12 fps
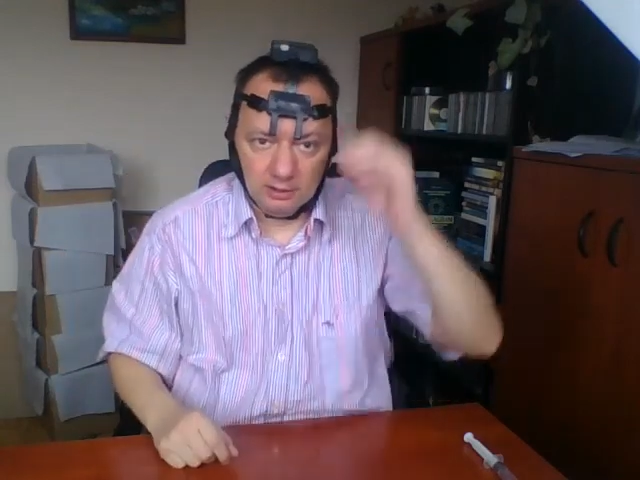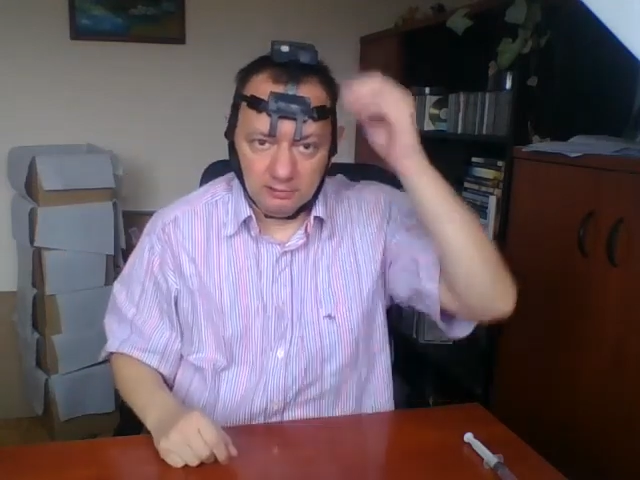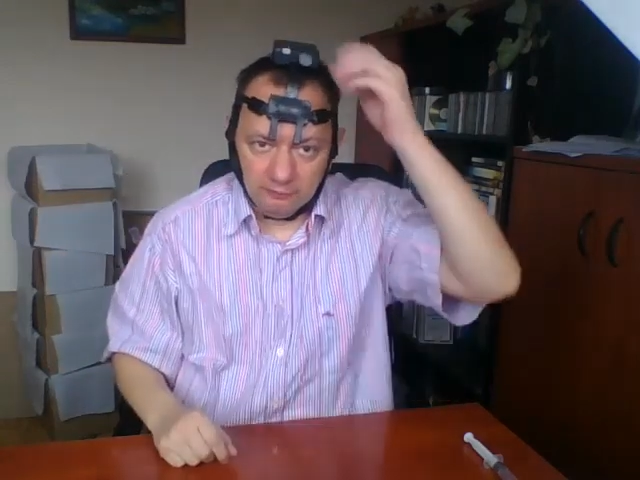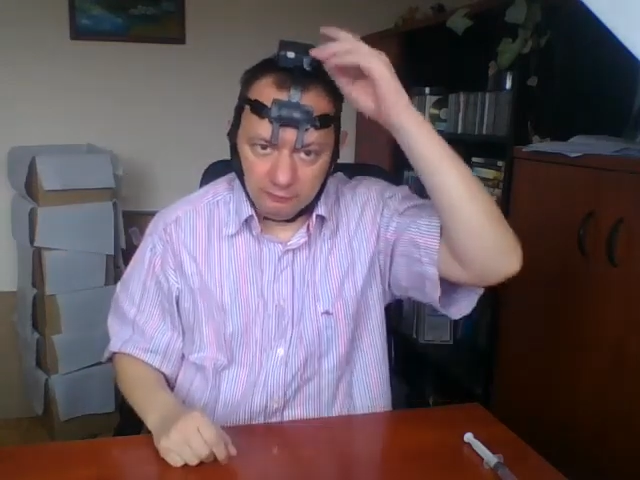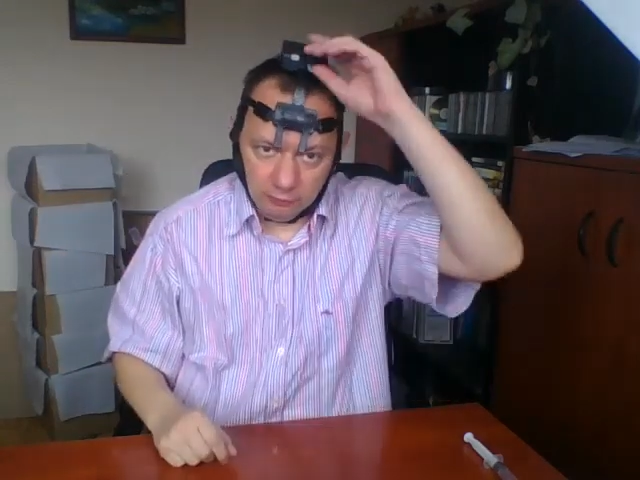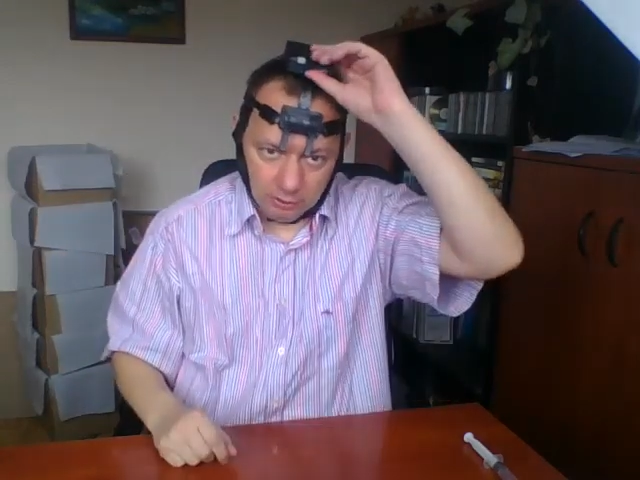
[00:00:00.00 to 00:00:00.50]

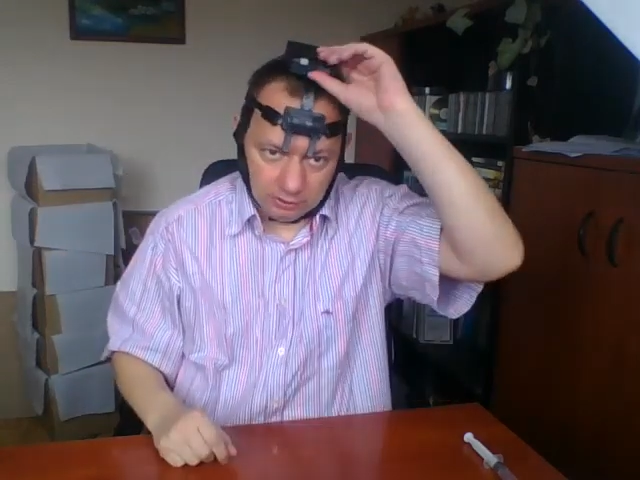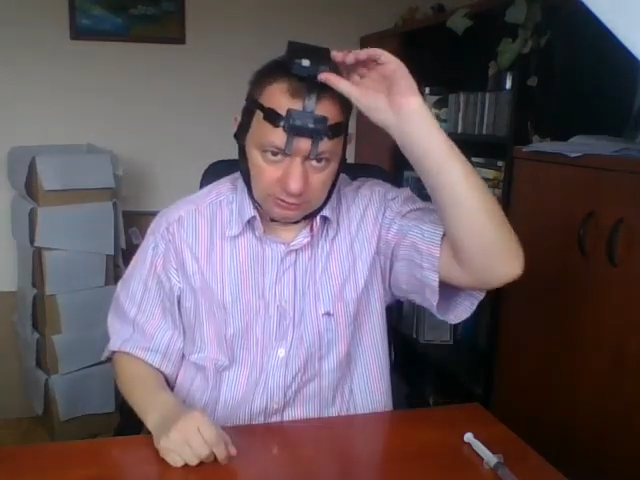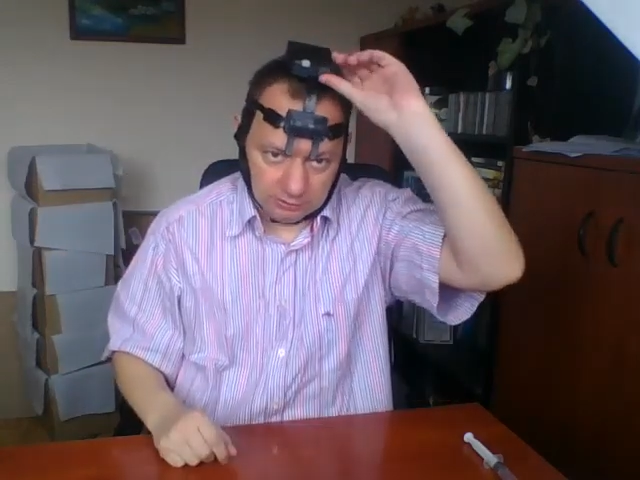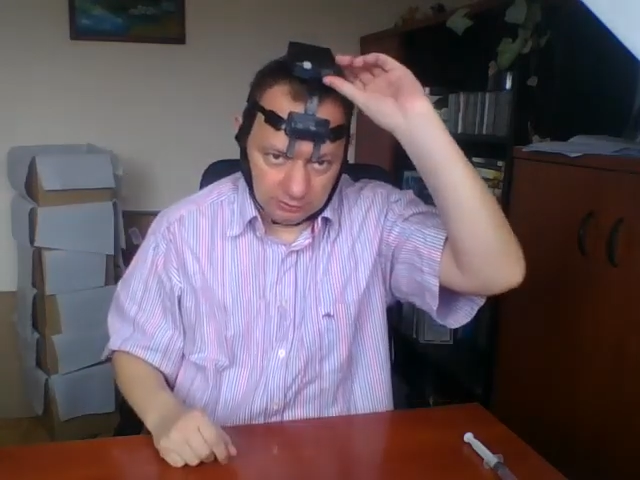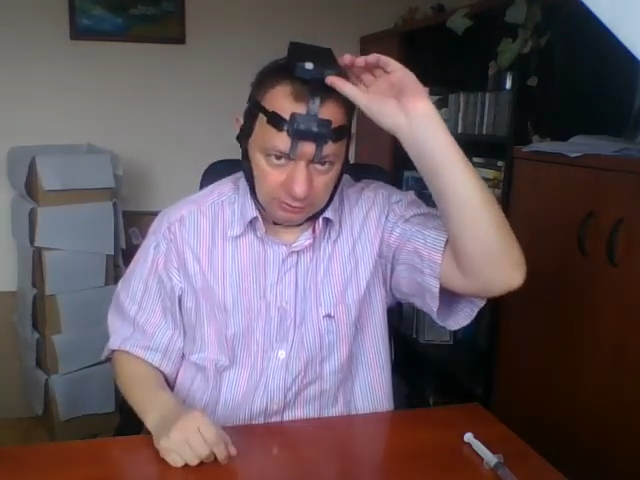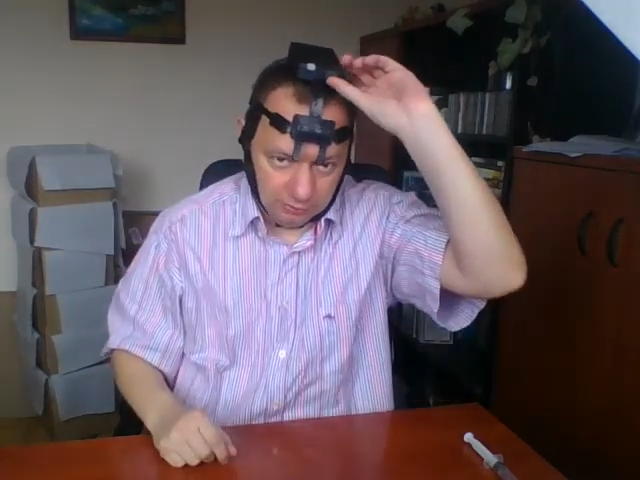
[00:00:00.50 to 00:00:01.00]
First,
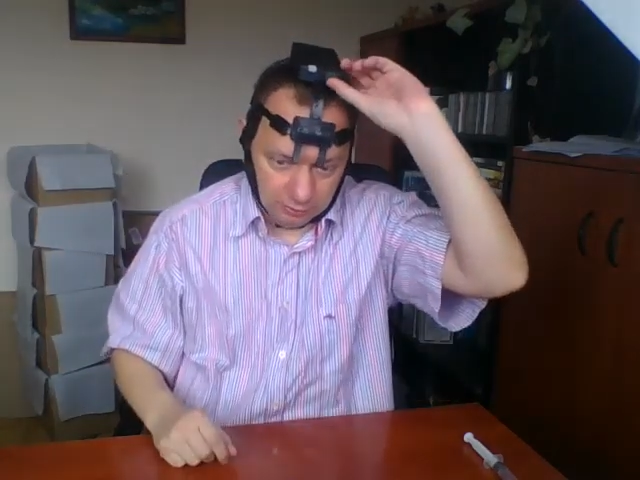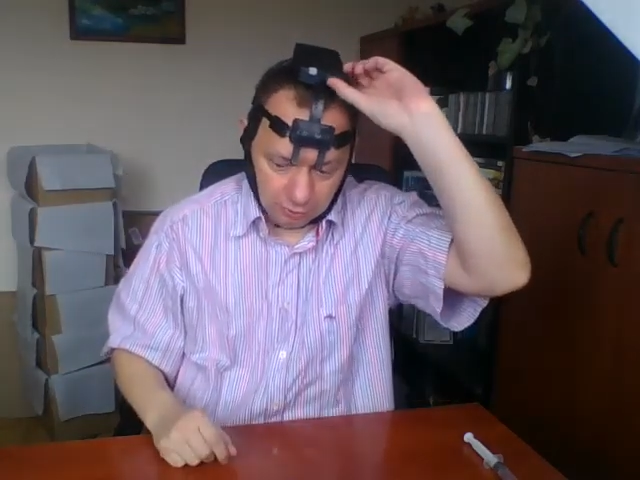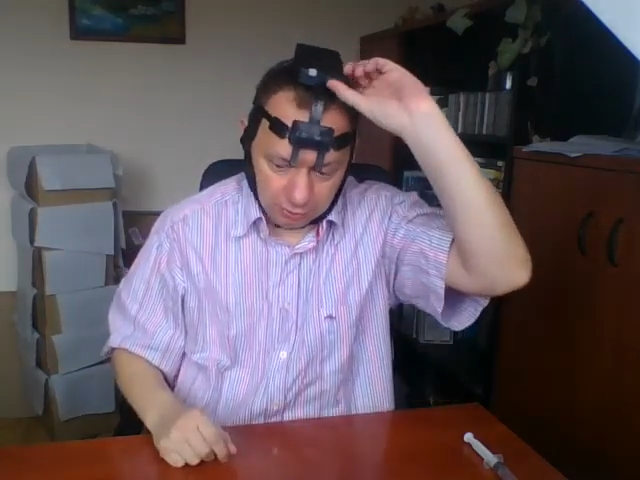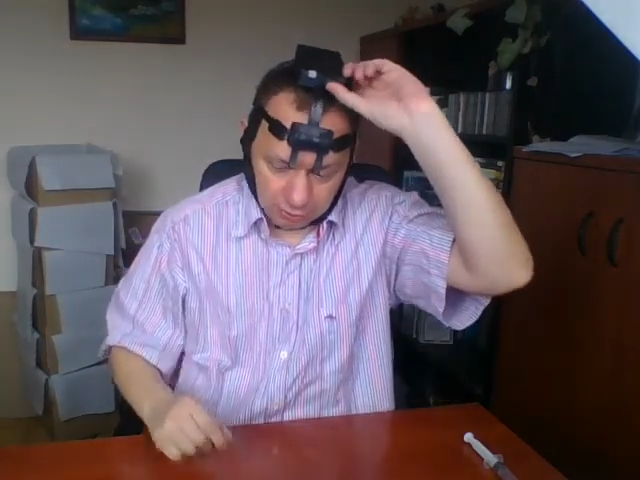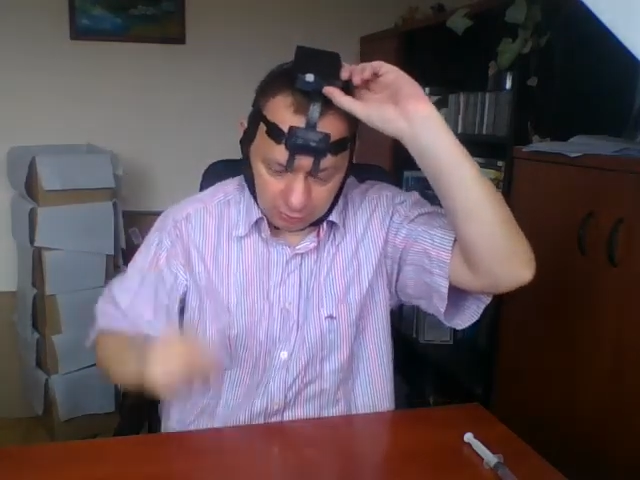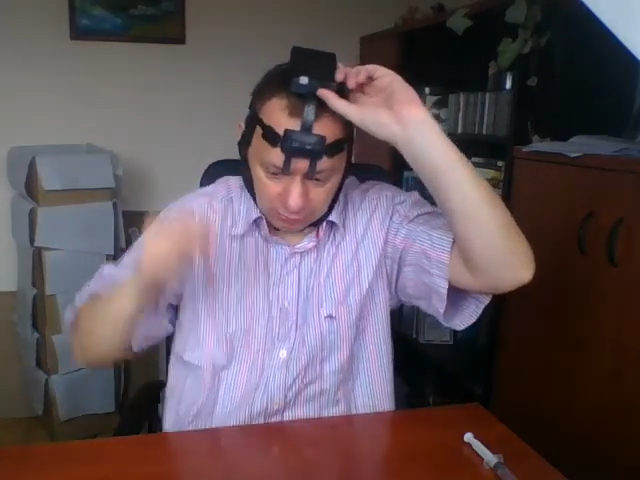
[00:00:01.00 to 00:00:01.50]
you
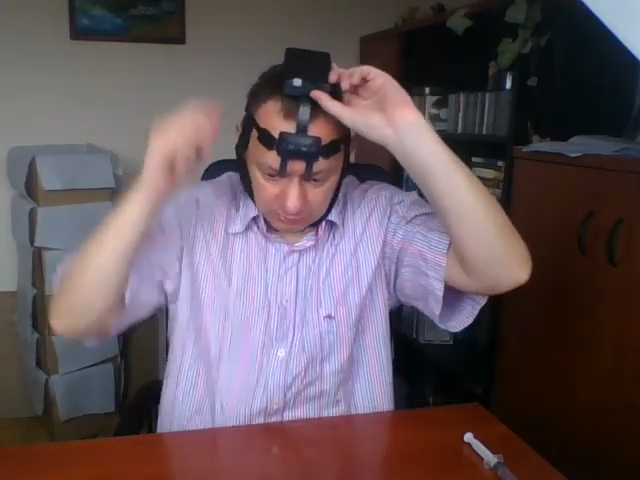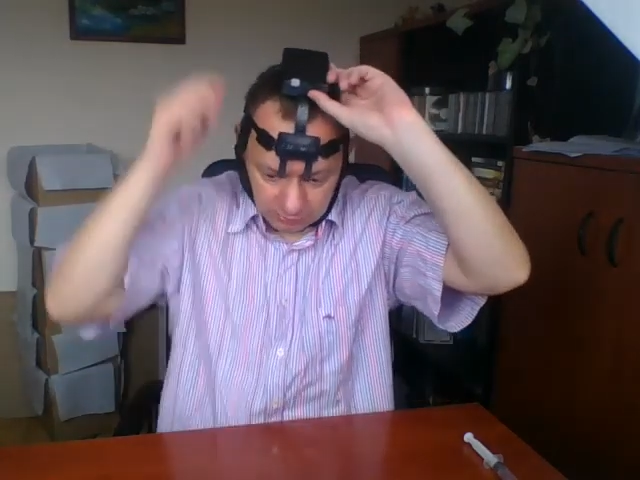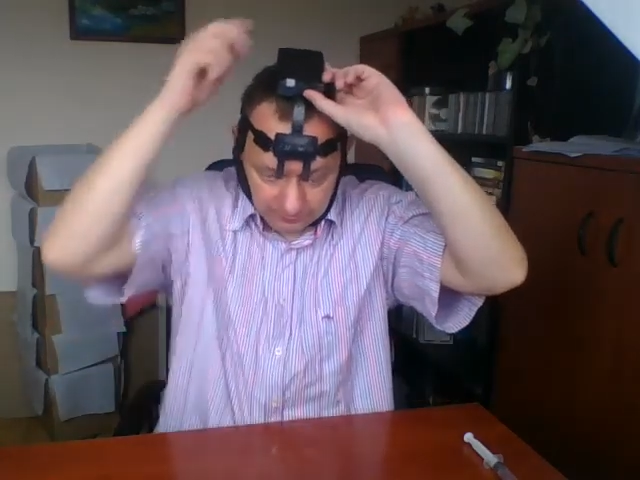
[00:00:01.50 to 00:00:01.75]
should